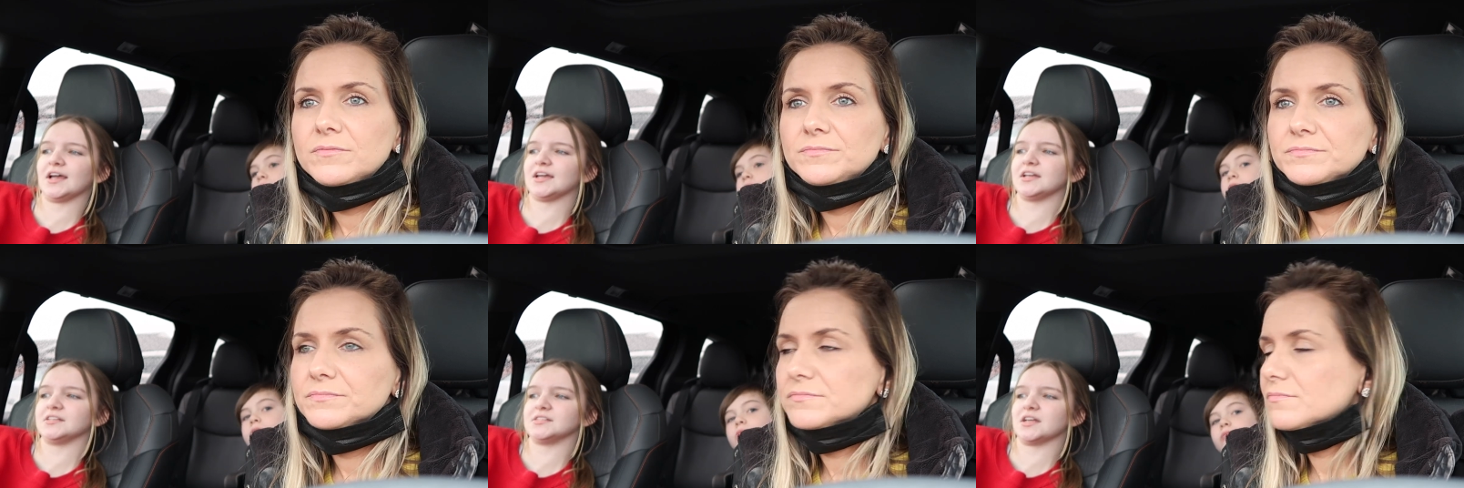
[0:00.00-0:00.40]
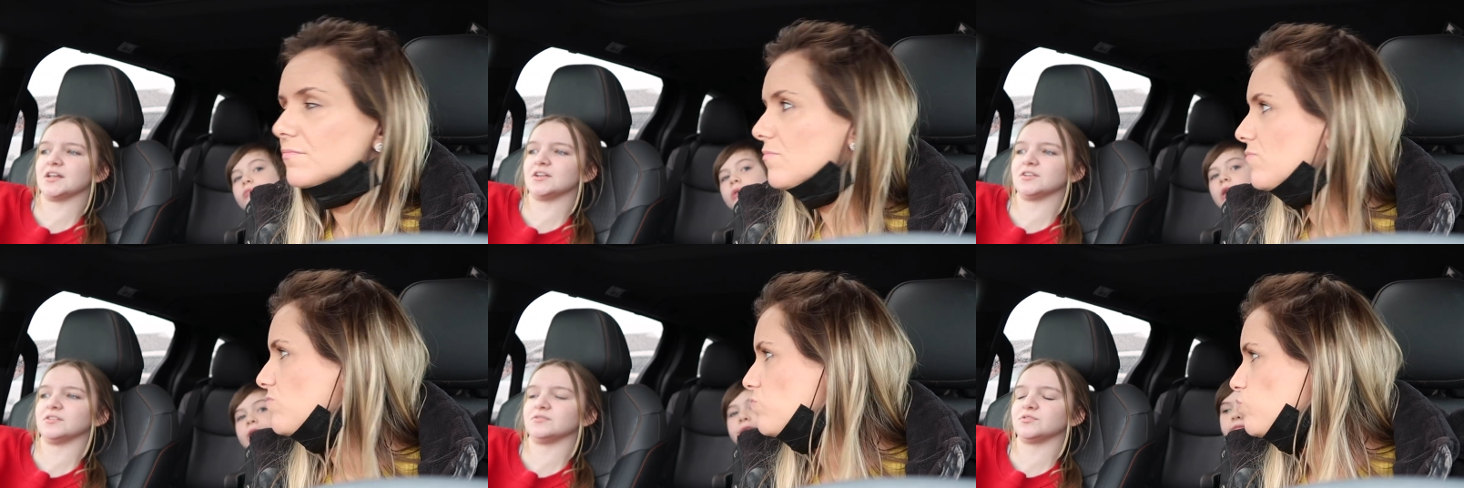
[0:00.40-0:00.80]
Speaker 1: leggings and
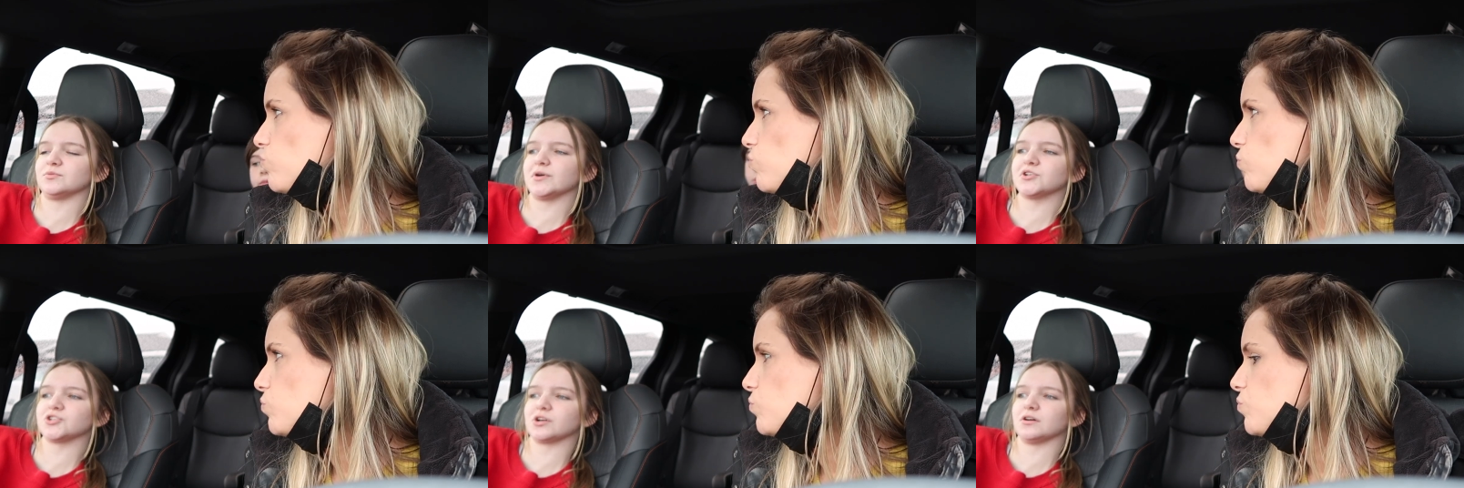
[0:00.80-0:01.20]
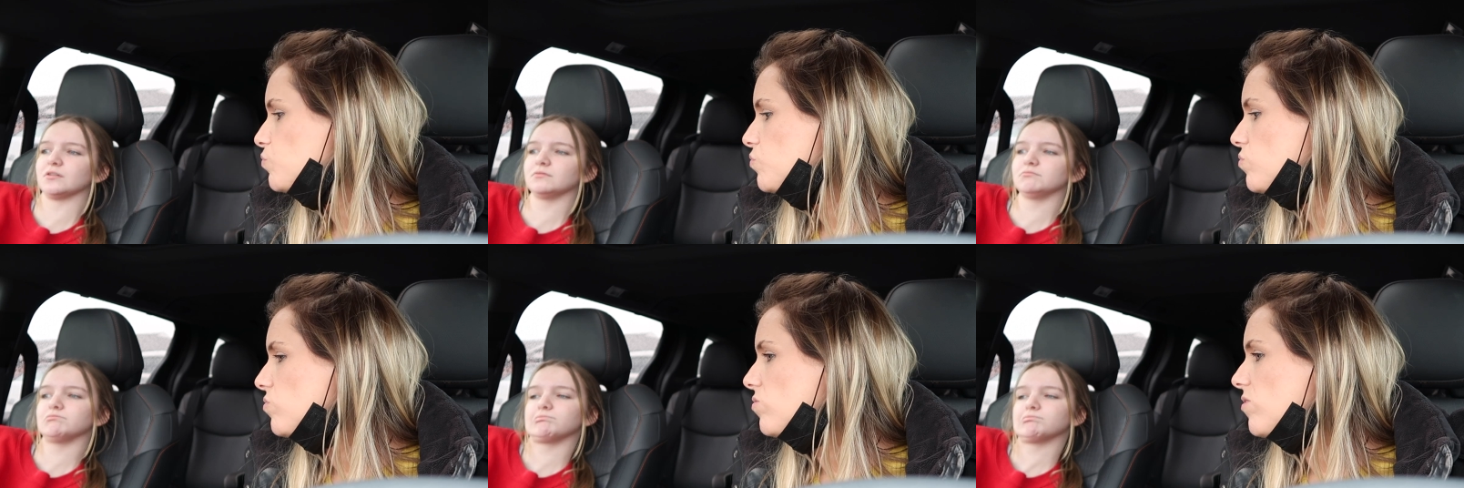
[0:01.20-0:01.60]
a sweatshirt.
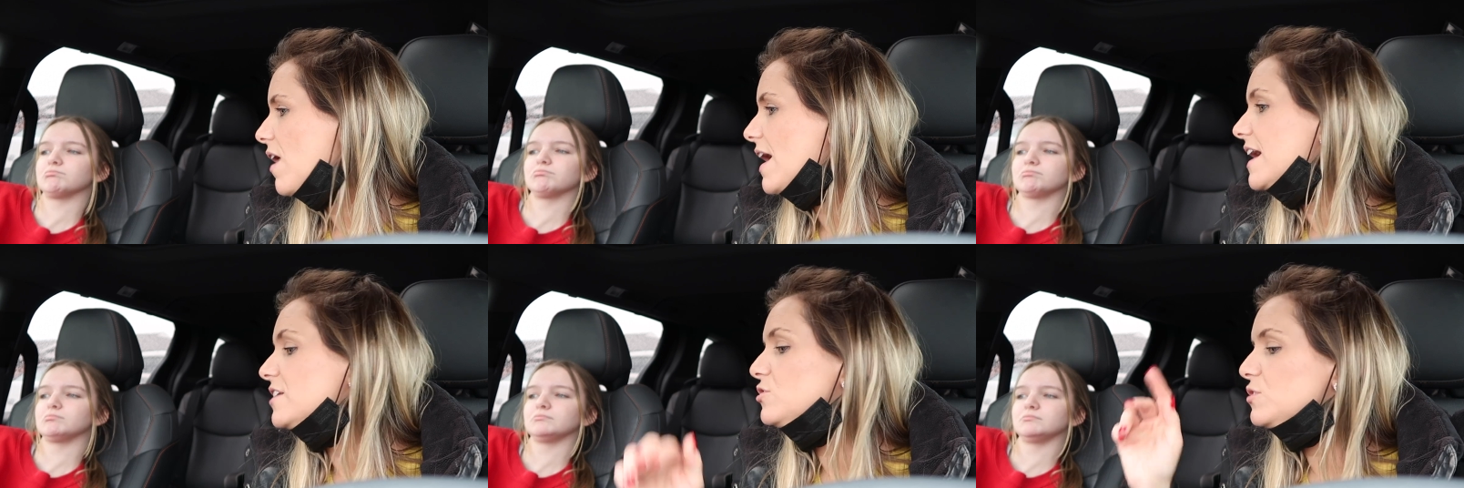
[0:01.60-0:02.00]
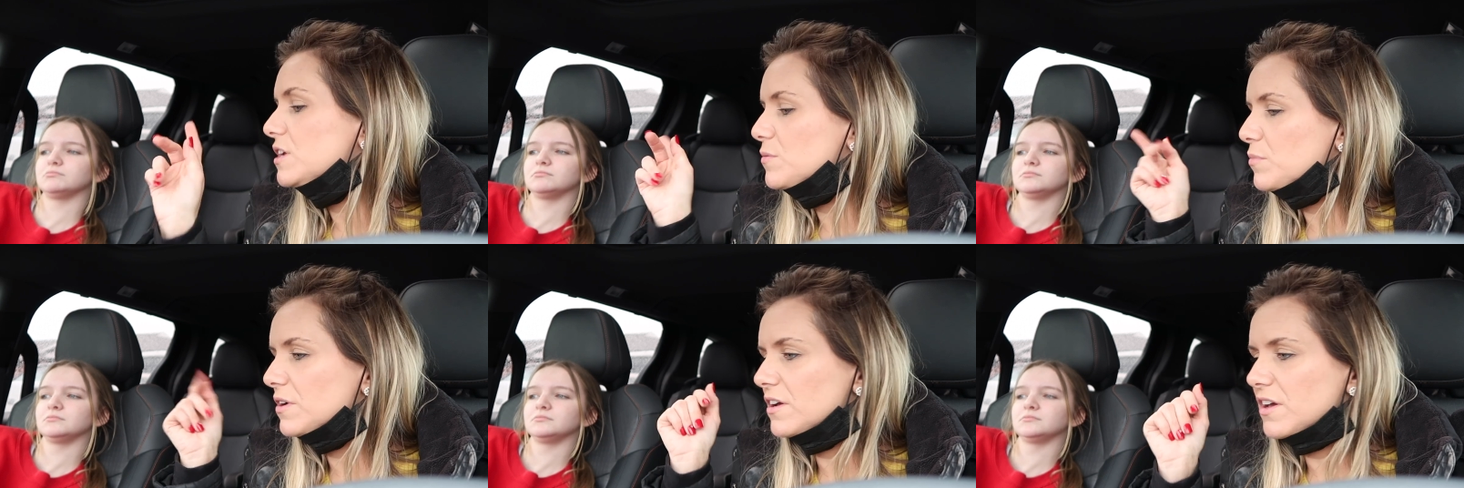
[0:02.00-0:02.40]
And you
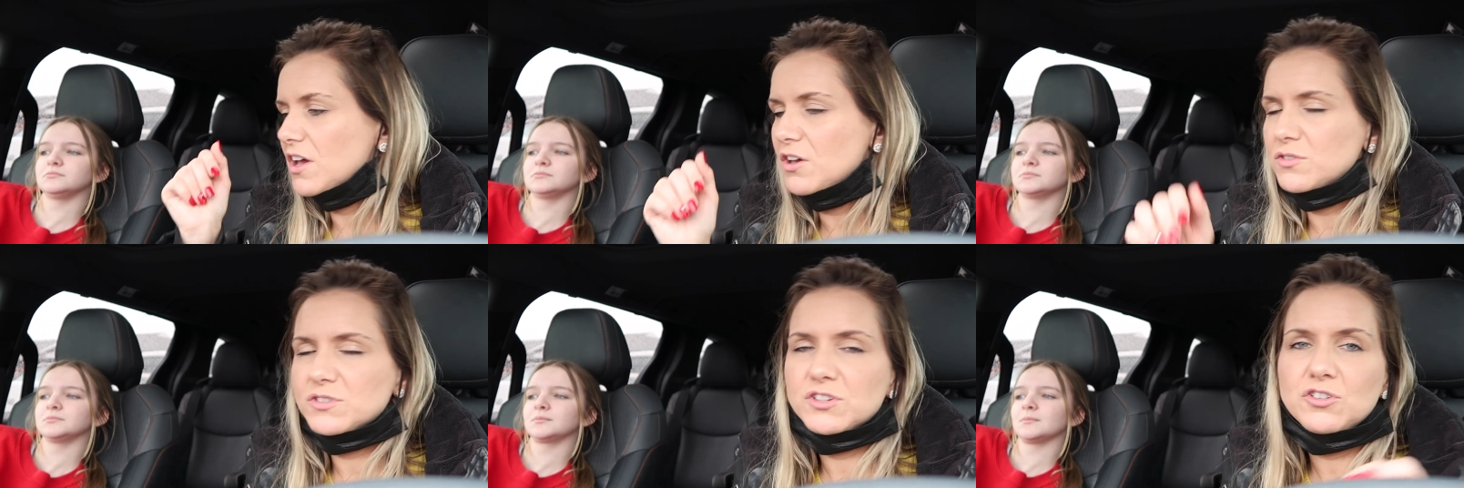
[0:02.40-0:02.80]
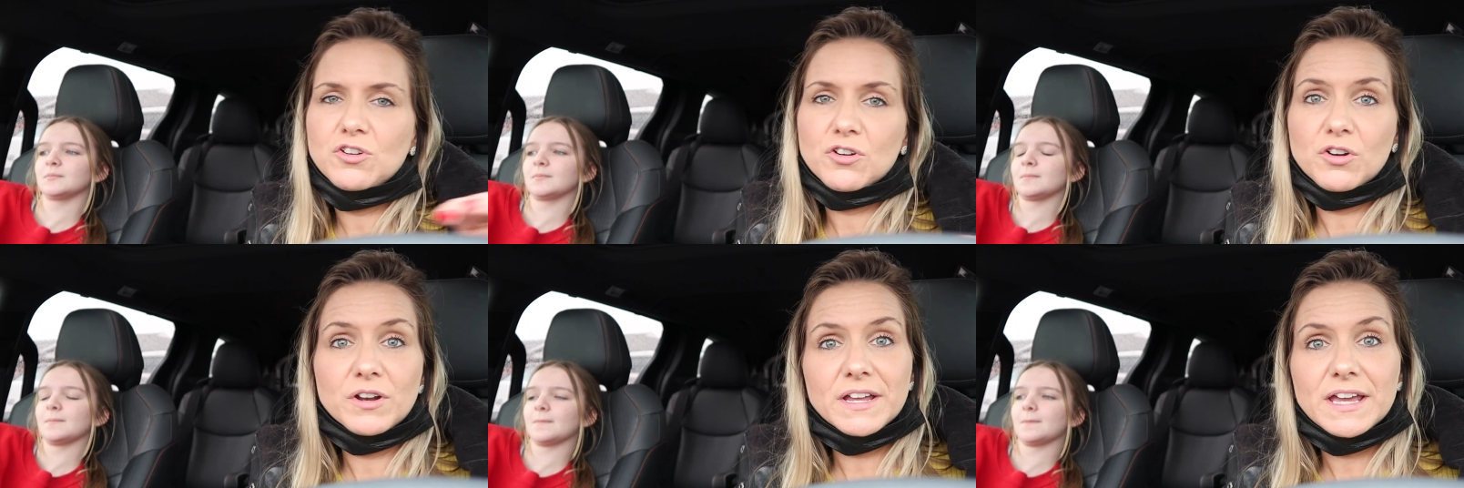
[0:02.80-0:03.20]
didn't bring a coat, so you're
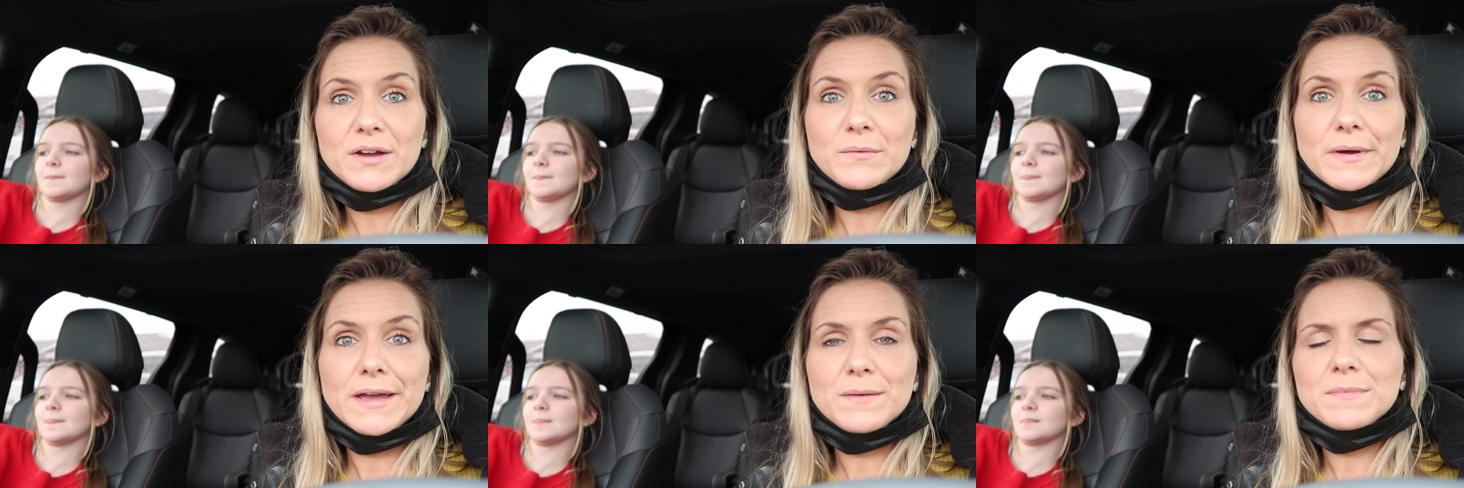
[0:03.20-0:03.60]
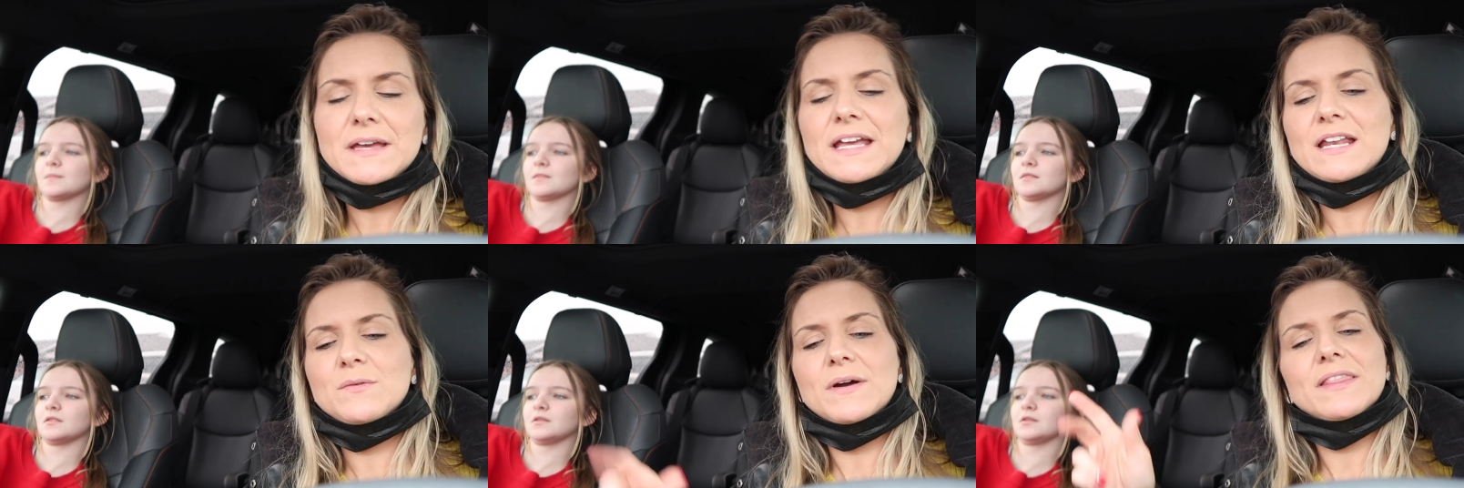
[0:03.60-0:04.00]
going to get wet. But
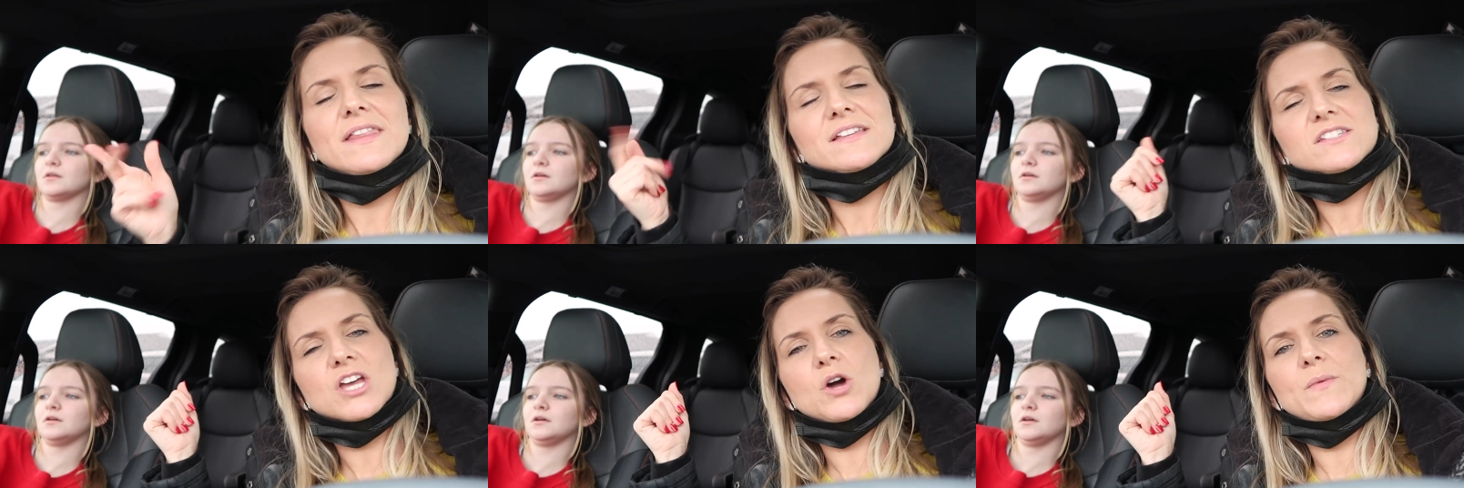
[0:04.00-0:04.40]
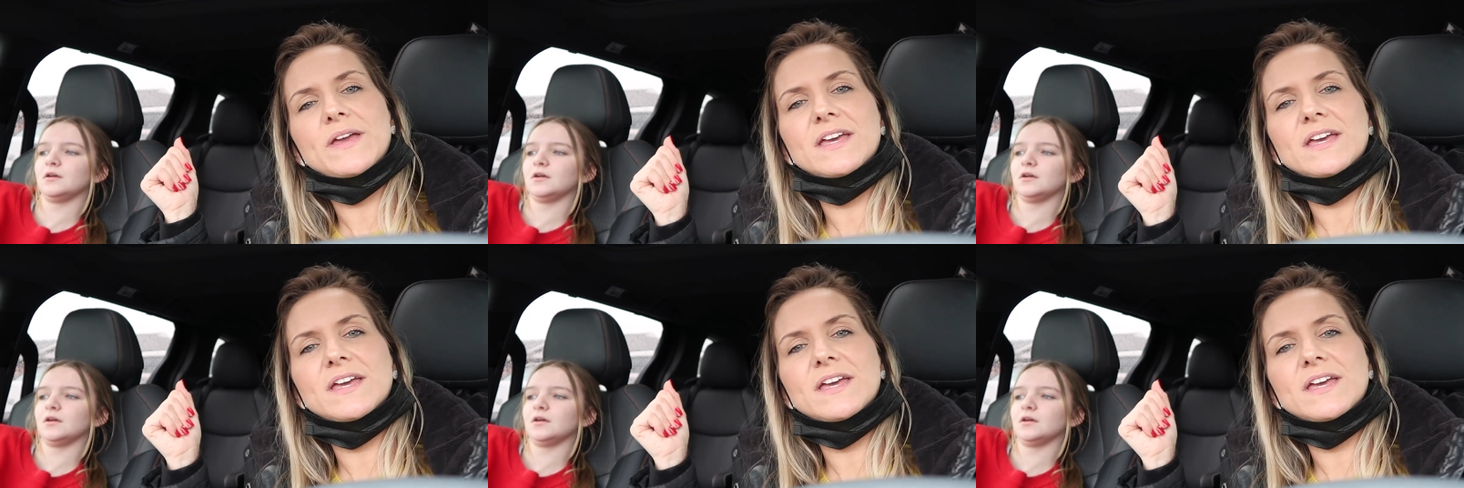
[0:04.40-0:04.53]
anyway, let's go